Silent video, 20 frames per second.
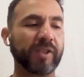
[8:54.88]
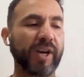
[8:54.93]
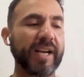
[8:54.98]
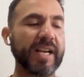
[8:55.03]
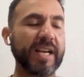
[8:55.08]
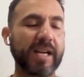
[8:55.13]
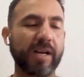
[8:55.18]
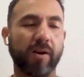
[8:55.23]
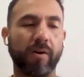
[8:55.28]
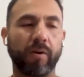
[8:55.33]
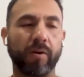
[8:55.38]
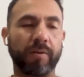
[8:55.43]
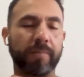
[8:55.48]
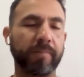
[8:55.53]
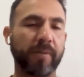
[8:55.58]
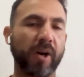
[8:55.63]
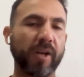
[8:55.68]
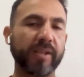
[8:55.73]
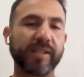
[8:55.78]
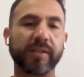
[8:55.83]
training or
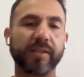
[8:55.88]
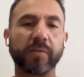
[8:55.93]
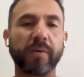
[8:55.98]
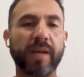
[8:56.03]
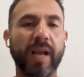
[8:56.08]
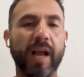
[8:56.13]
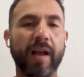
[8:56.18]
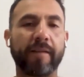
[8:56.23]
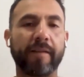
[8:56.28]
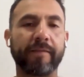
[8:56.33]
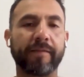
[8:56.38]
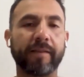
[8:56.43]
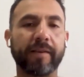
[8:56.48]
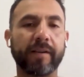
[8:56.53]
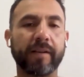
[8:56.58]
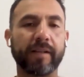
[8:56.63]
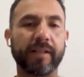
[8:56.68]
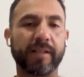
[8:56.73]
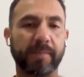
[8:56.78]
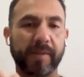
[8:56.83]
process we have
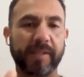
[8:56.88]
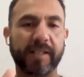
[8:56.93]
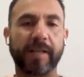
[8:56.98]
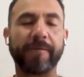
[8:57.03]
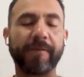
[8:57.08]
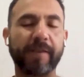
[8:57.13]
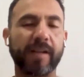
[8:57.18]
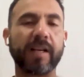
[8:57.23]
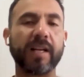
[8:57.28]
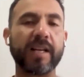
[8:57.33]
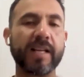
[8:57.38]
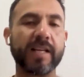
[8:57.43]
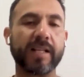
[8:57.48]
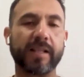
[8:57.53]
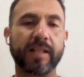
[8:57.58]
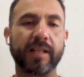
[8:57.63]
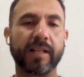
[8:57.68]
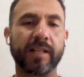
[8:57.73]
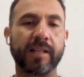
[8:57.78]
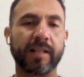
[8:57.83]
specifically
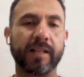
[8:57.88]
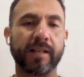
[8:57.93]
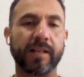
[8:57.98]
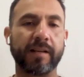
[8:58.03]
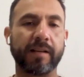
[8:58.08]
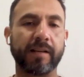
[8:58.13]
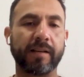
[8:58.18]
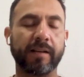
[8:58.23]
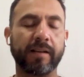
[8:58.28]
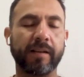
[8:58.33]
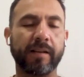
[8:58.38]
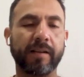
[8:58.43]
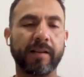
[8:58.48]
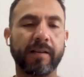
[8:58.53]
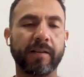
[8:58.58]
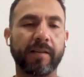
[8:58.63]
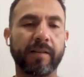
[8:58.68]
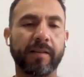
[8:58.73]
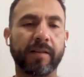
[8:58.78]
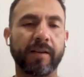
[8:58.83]
in the
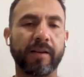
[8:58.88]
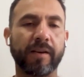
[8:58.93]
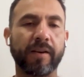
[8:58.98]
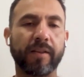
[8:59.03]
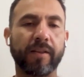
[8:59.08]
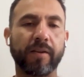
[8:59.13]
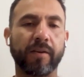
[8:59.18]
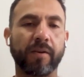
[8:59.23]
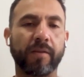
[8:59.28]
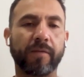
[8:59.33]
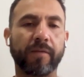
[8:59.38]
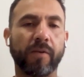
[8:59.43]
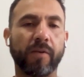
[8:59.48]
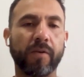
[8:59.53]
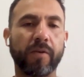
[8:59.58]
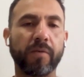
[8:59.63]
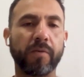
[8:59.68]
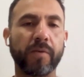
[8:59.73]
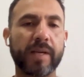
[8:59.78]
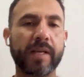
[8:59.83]
third or
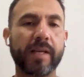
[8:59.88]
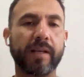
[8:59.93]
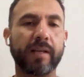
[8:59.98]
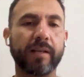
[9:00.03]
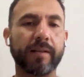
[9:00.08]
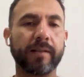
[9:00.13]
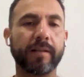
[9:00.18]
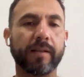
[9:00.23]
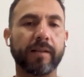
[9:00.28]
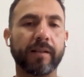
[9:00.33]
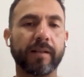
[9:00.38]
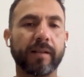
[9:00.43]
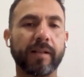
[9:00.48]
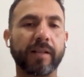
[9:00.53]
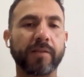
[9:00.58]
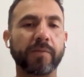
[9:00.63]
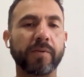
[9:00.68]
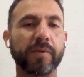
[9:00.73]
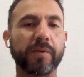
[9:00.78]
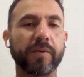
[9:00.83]
fourth week.
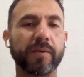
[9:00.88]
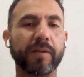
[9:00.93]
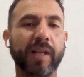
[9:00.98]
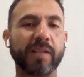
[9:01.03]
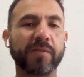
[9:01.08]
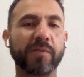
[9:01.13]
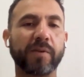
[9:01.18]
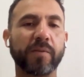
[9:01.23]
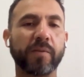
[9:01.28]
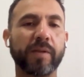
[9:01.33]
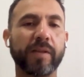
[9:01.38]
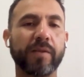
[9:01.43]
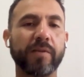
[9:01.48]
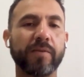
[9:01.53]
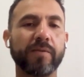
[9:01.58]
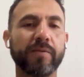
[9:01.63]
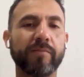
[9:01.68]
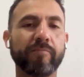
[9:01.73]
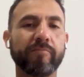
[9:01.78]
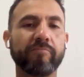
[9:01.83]
That's what we
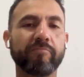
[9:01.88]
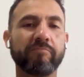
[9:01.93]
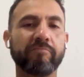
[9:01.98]
do.